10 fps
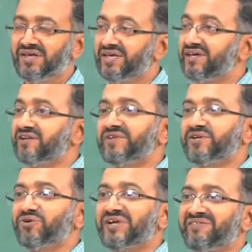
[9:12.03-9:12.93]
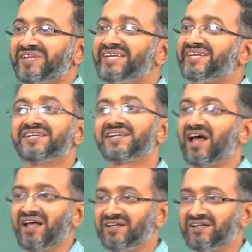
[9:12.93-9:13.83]
Here we do not have any
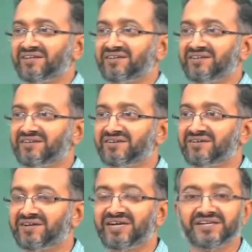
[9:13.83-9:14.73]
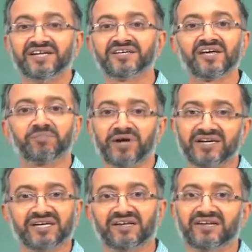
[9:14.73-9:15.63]
intra, right,
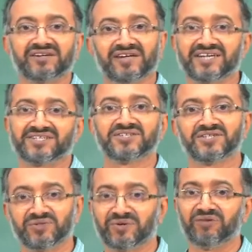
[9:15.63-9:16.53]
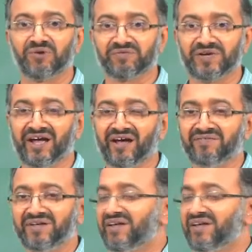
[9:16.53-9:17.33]
interparticle interactions is only what we have,